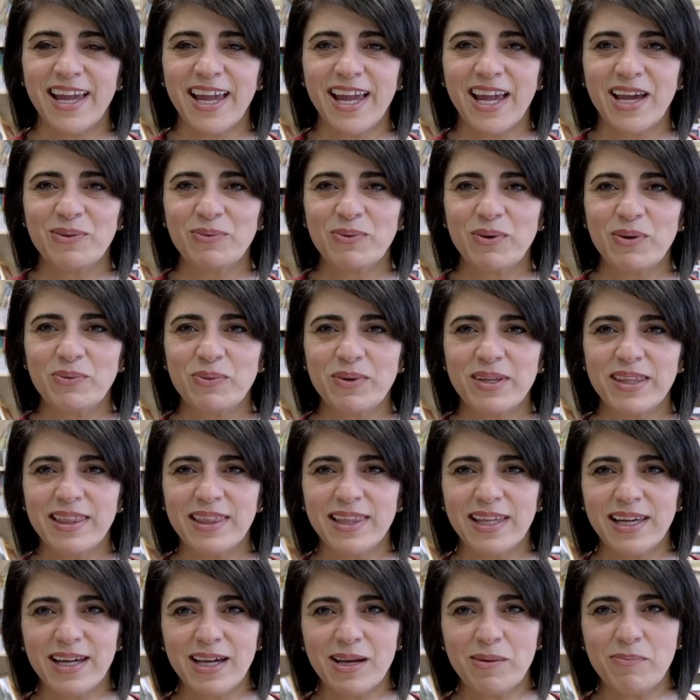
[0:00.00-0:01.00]
And when we
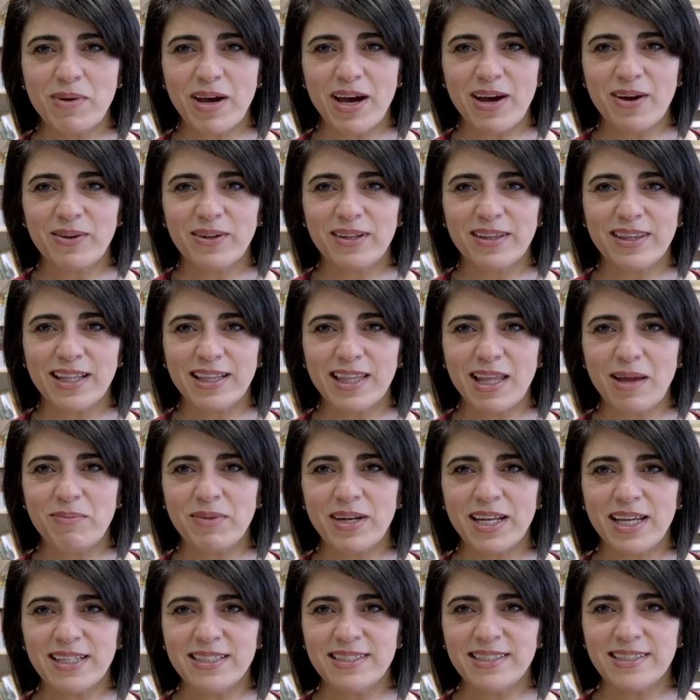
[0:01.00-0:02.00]
think about the
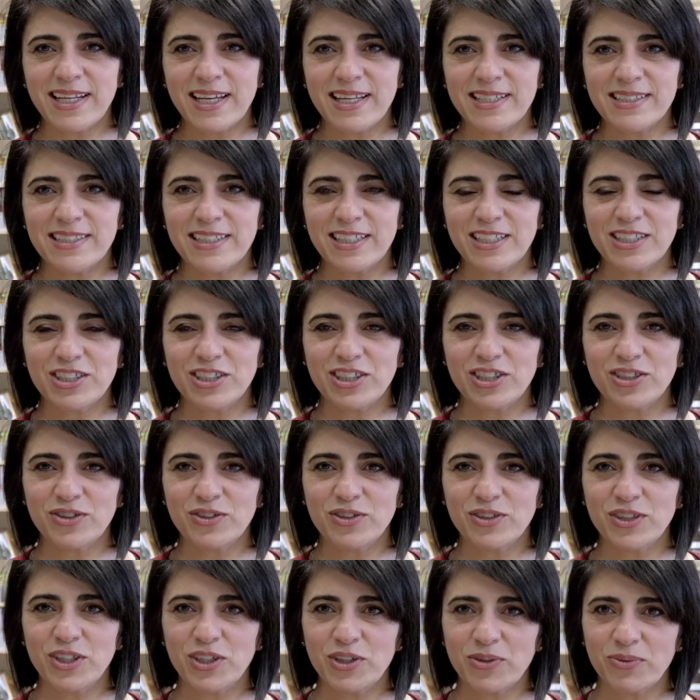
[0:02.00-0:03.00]
lemonade stands that
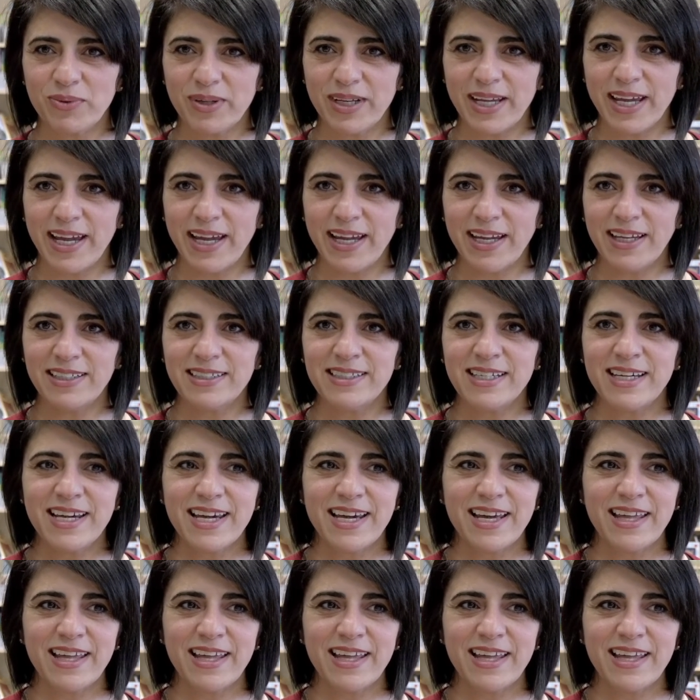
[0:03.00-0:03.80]
children create,